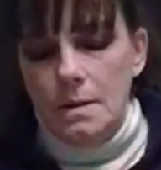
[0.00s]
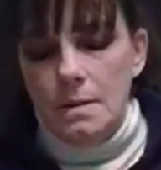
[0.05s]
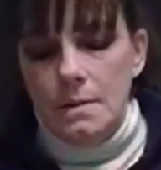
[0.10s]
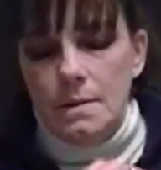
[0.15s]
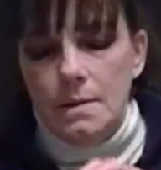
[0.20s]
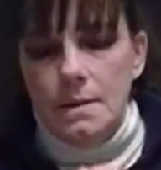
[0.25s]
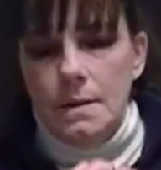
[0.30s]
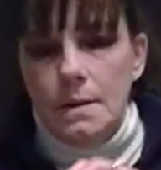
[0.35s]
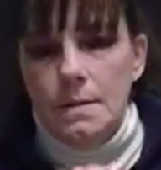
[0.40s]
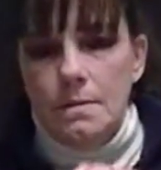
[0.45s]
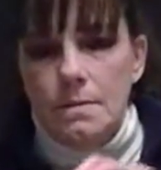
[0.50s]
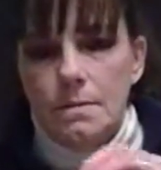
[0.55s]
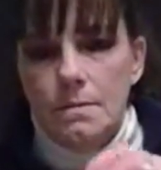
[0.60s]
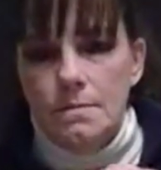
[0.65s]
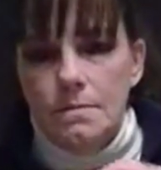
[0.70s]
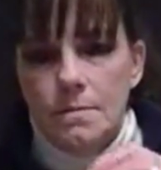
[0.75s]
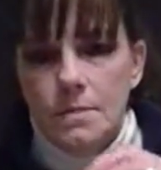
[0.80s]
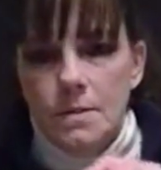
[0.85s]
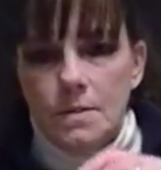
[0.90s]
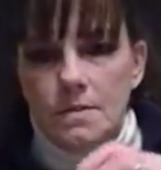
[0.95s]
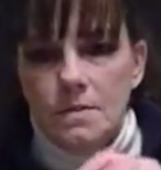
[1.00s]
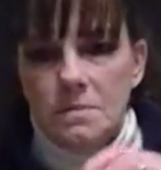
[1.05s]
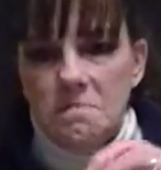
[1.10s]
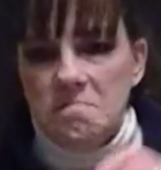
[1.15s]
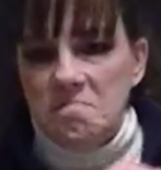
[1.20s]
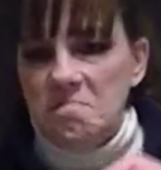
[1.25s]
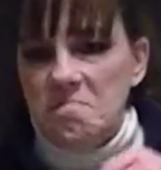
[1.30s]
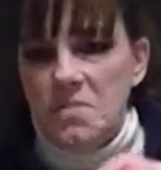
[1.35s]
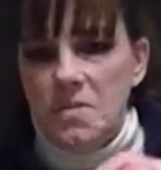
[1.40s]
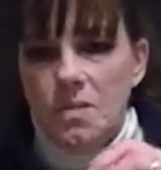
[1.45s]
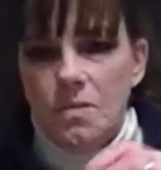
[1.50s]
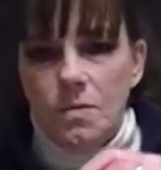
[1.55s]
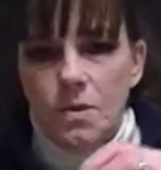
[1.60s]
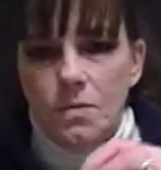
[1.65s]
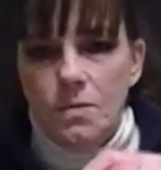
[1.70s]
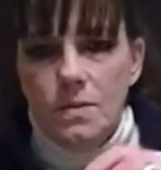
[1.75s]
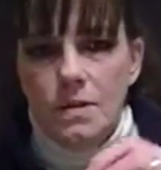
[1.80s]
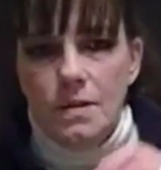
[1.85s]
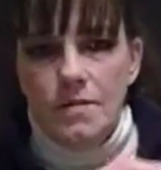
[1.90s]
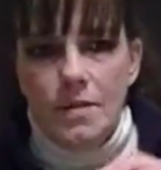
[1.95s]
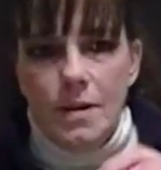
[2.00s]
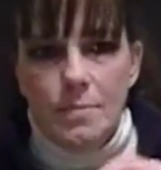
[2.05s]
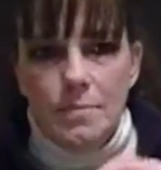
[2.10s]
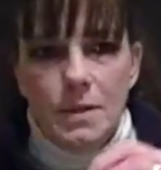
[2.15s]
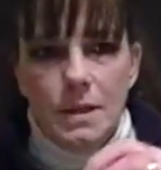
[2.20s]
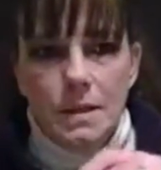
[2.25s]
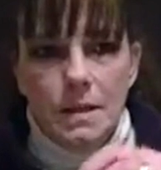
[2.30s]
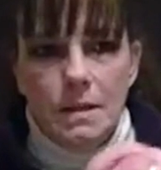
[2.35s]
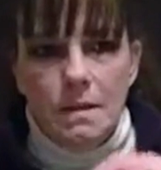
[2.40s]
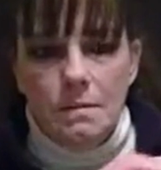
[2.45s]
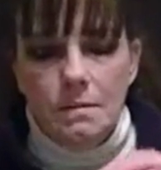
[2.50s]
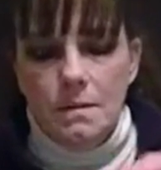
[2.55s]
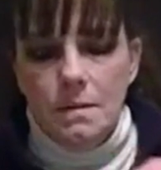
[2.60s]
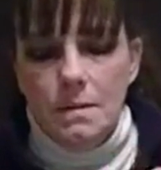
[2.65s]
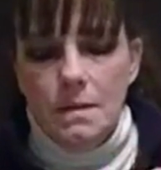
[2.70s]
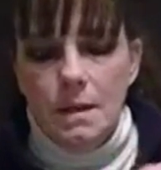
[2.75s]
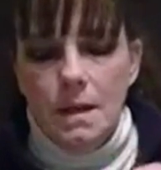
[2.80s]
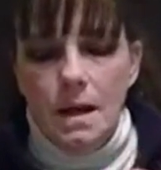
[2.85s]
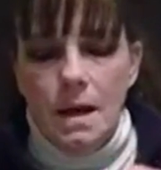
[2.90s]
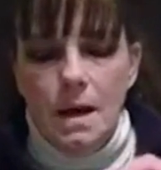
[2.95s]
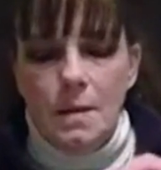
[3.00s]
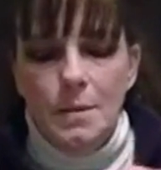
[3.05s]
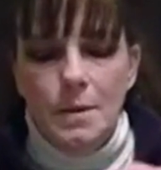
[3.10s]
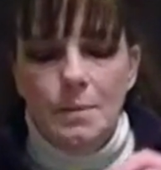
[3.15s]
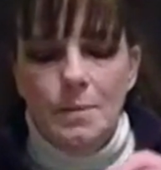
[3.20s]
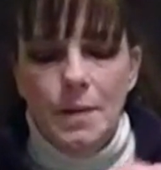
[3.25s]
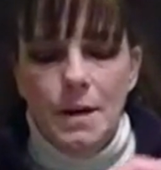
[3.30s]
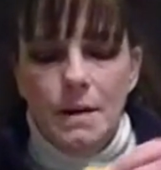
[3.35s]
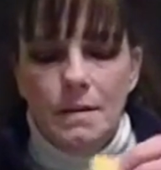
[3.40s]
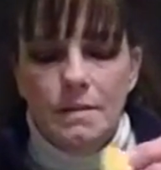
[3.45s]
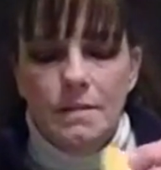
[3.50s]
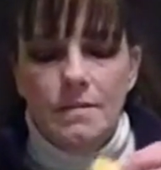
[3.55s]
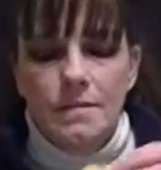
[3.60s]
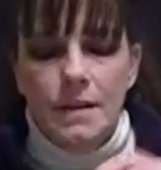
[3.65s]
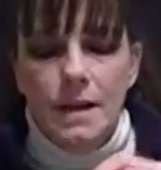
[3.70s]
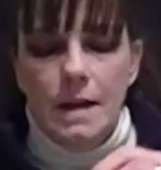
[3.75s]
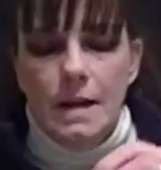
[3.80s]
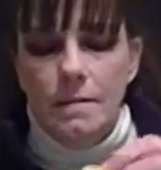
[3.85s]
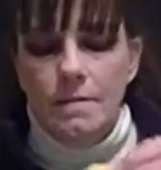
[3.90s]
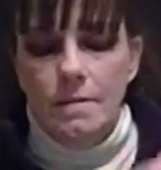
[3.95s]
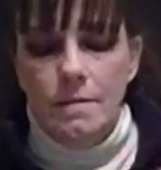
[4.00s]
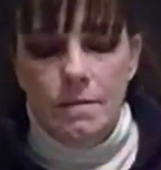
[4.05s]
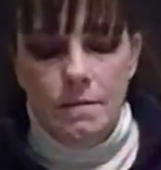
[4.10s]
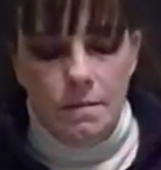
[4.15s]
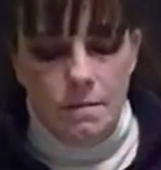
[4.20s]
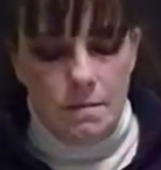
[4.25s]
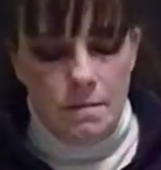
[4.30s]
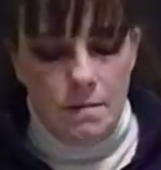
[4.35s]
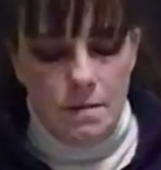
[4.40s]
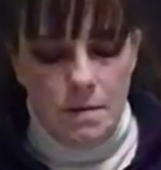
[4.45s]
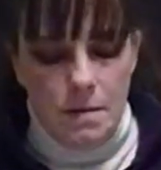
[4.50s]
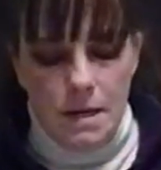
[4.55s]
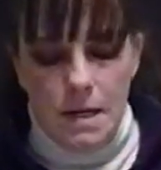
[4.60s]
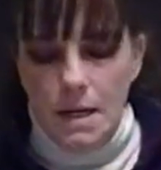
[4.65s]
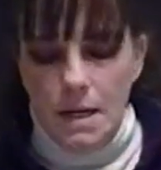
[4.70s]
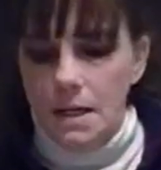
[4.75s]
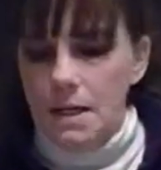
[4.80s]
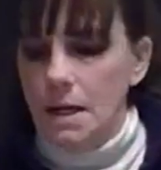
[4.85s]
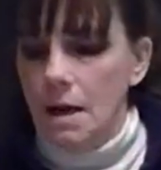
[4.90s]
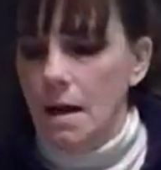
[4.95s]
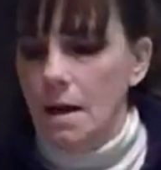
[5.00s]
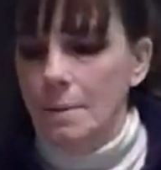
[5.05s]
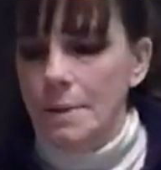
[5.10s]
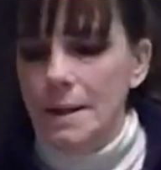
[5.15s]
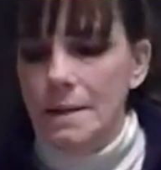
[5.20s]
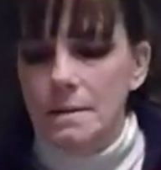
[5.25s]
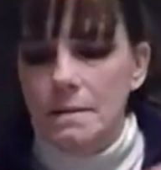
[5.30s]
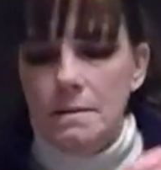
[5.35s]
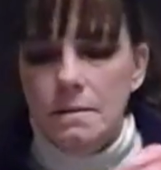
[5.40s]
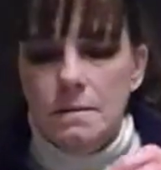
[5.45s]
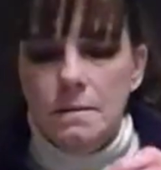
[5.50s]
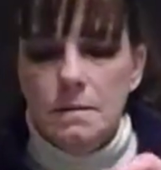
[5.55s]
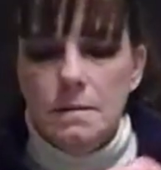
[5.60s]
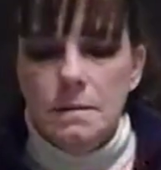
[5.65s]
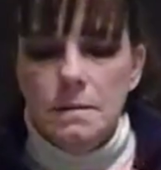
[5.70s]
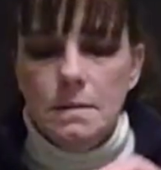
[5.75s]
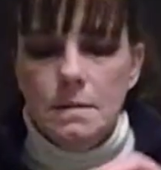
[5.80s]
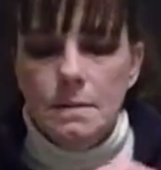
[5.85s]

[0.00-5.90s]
So just throw stuff up in the comment box if you have any comments.